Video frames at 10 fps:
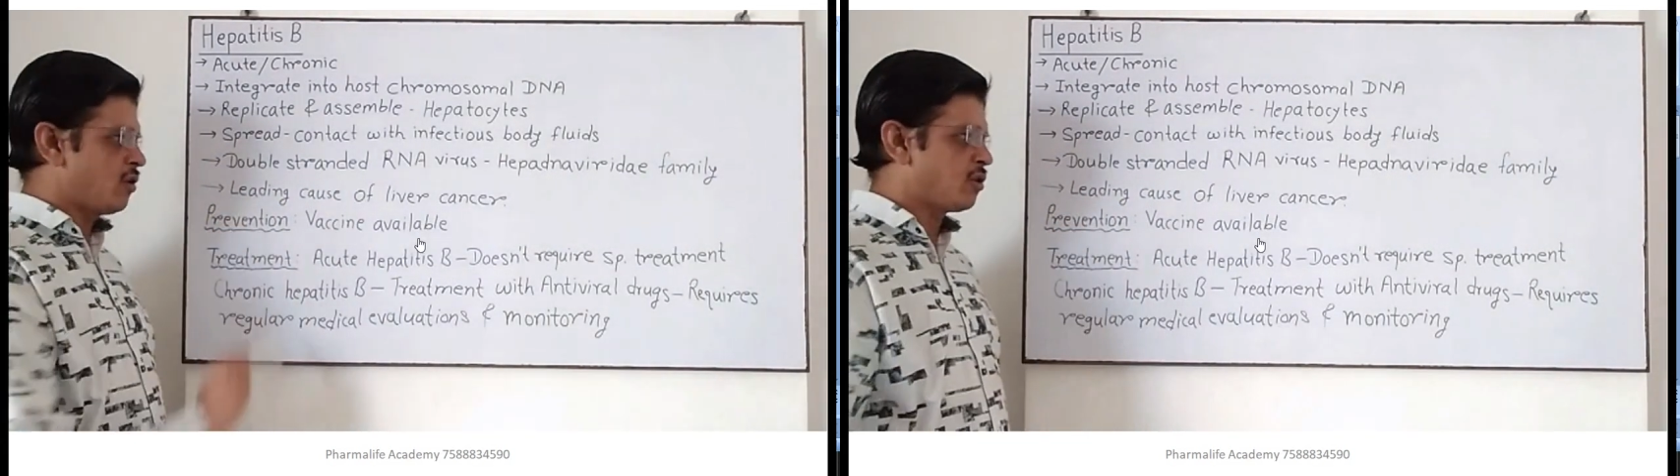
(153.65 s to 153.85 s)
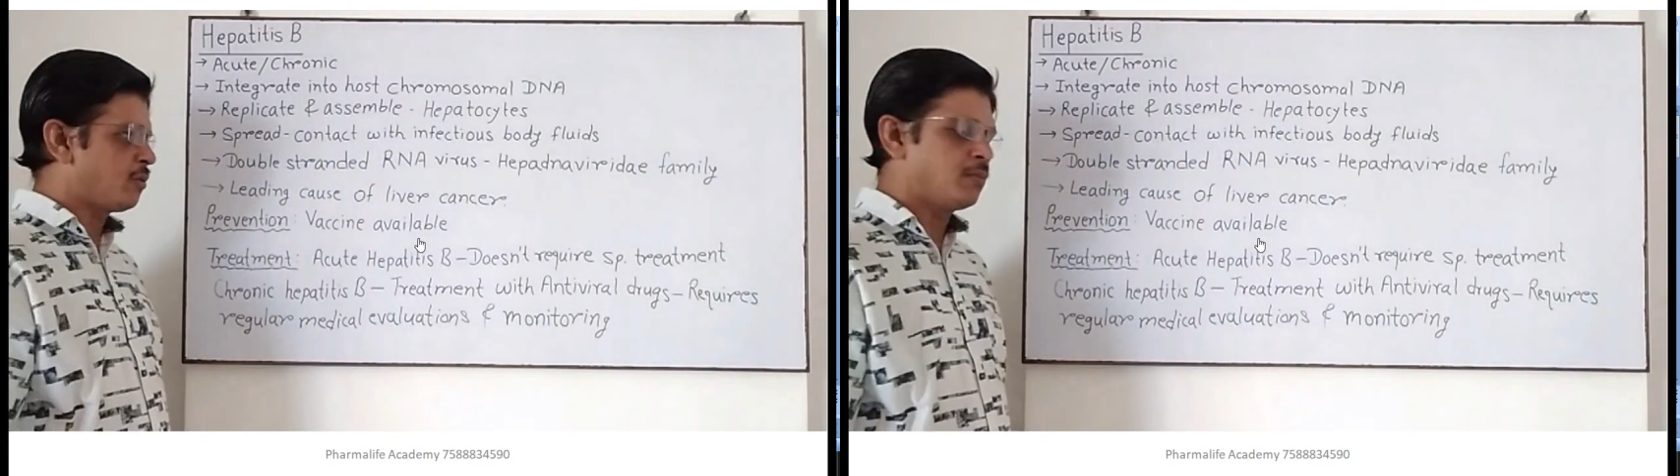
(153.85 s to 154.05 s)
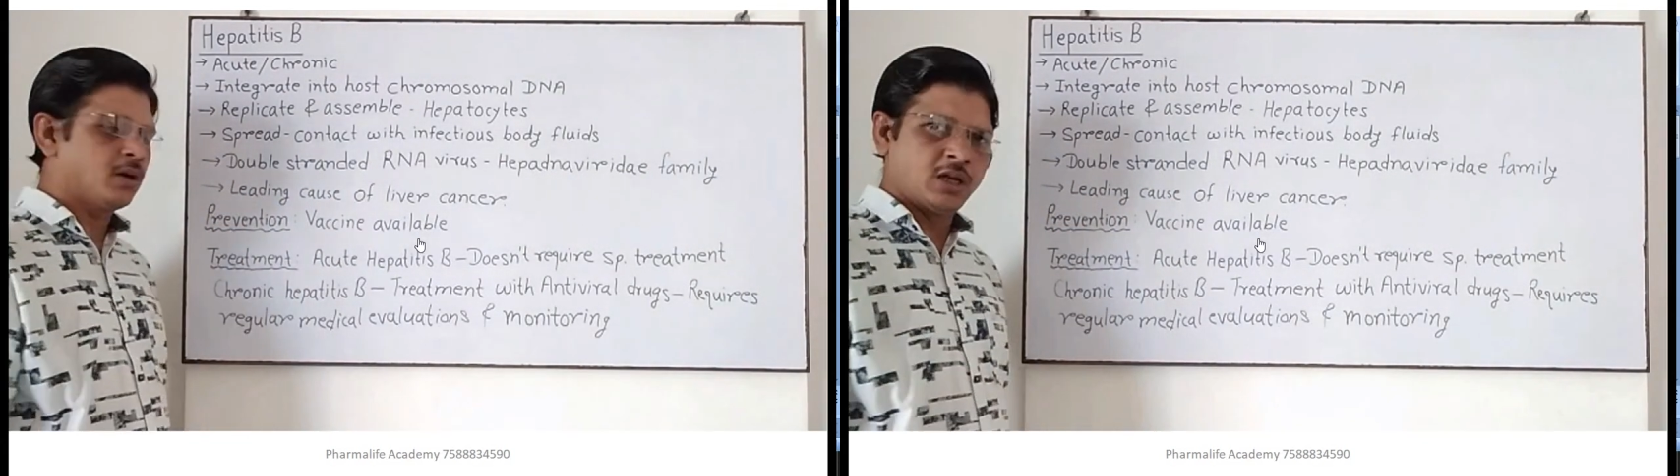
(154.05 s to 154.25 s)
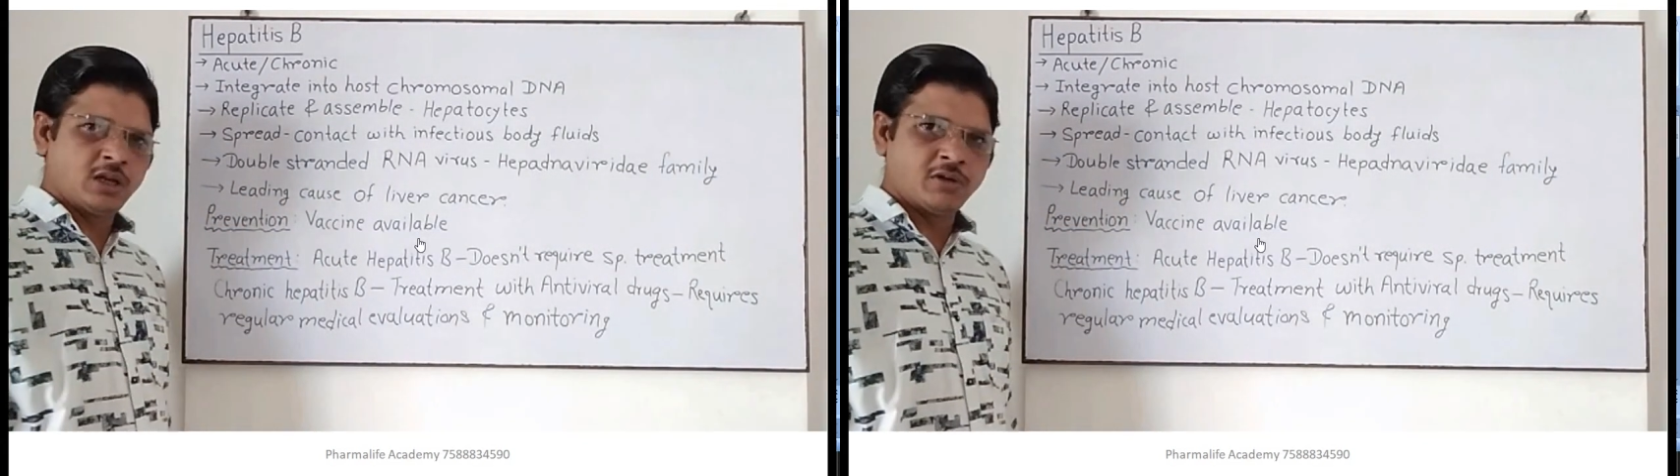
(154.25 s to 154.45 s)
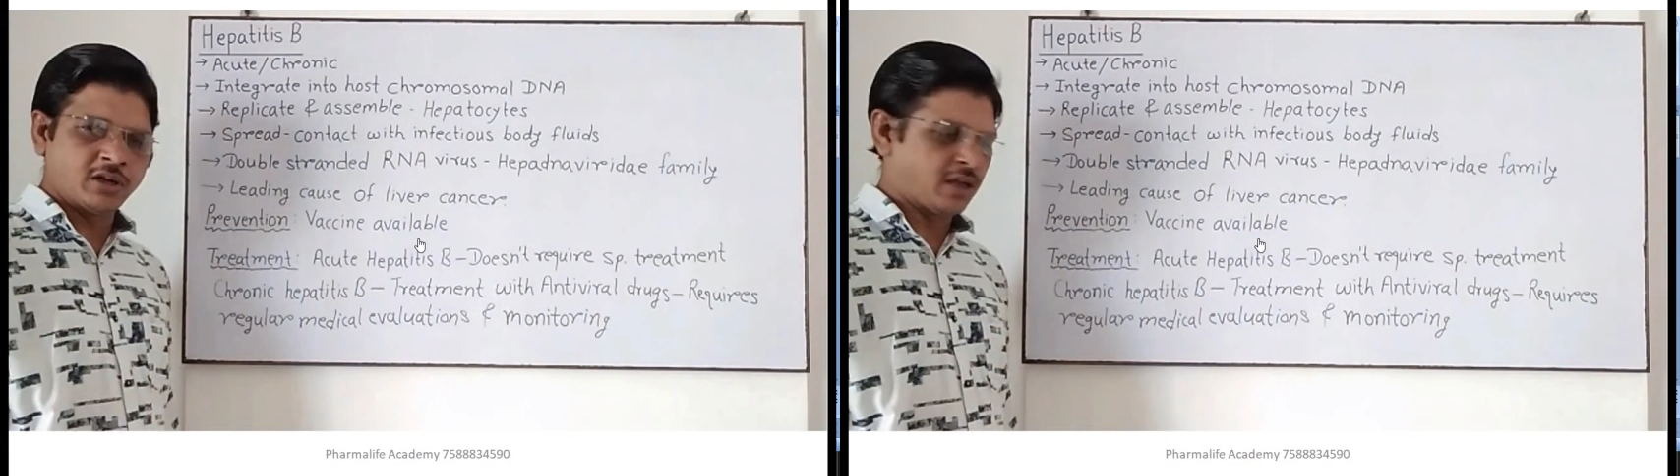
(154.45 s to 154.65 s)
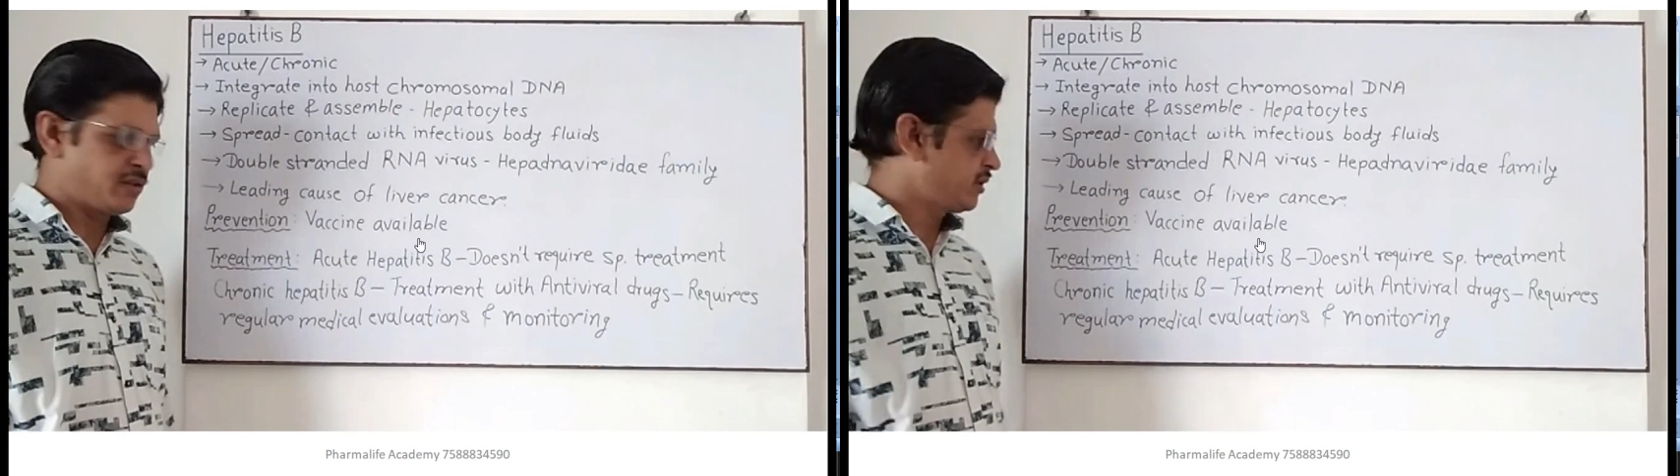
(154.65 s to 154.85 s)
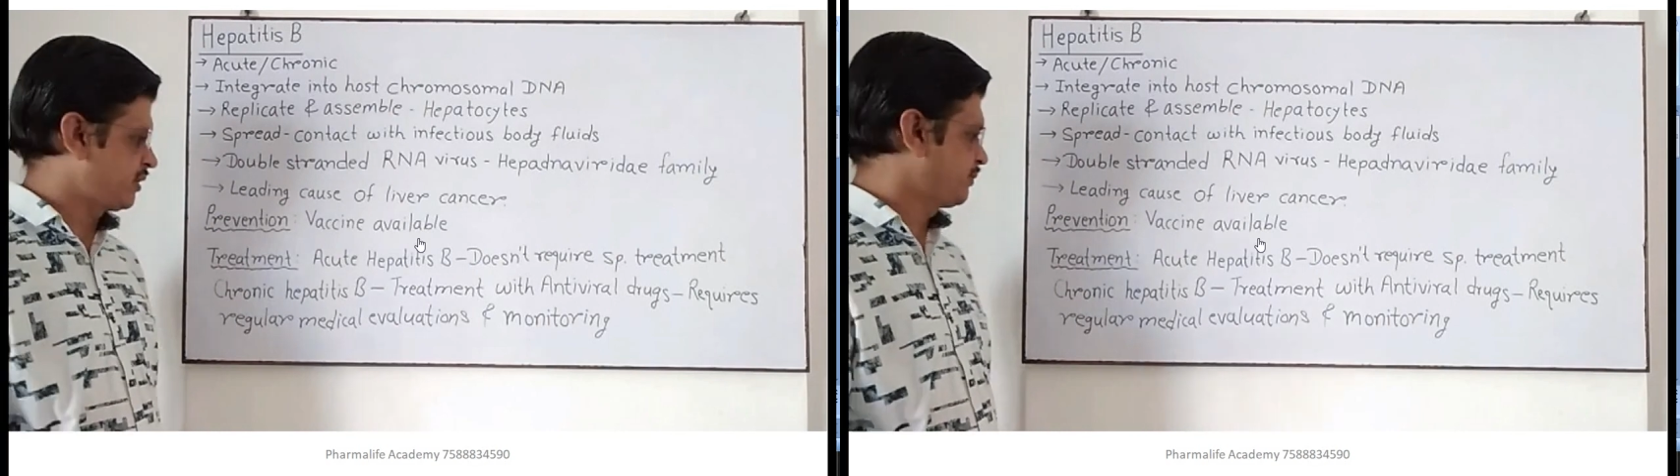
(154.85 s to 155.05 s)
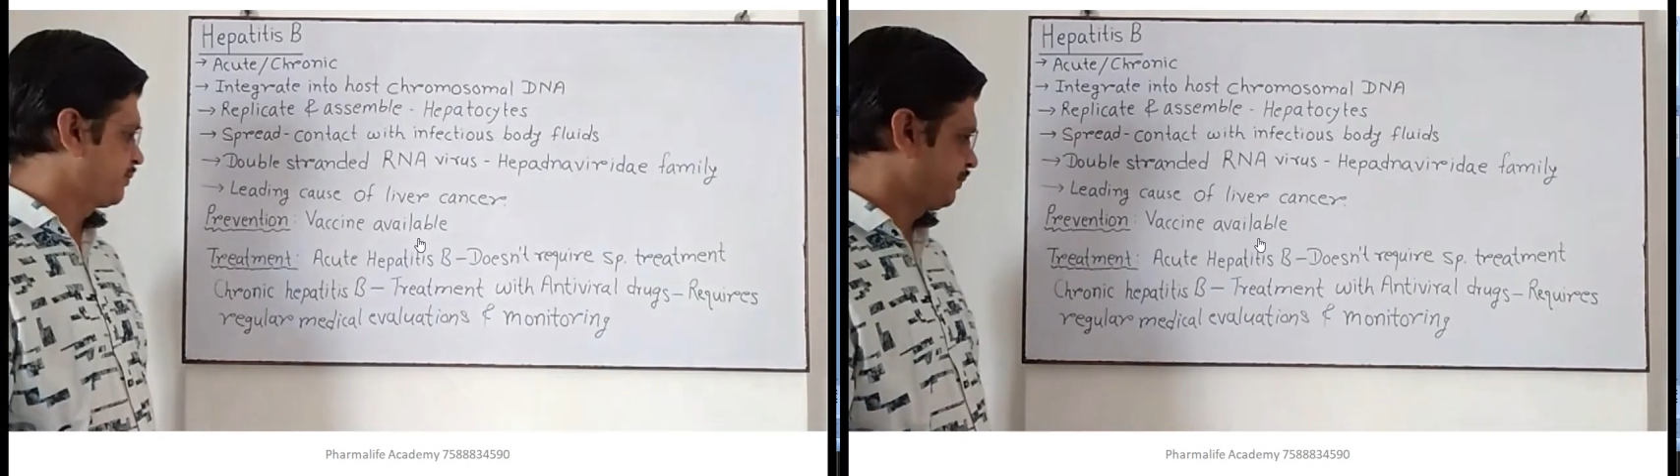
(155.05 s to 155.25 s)
cause of liver
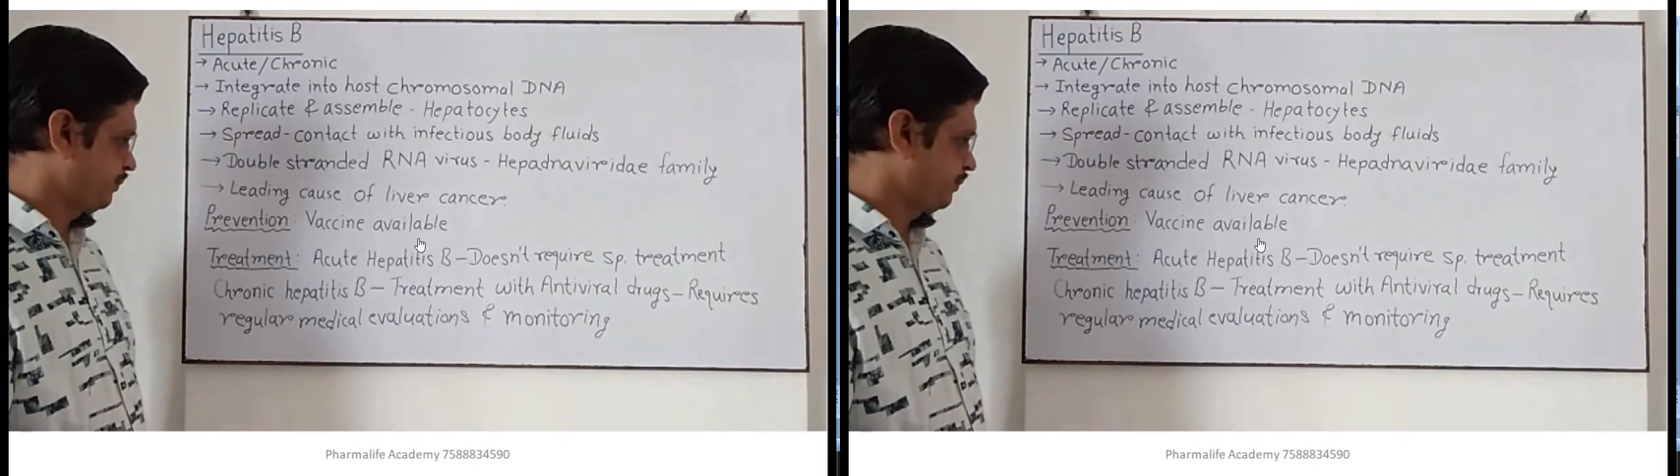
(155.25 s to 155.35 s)
cancer.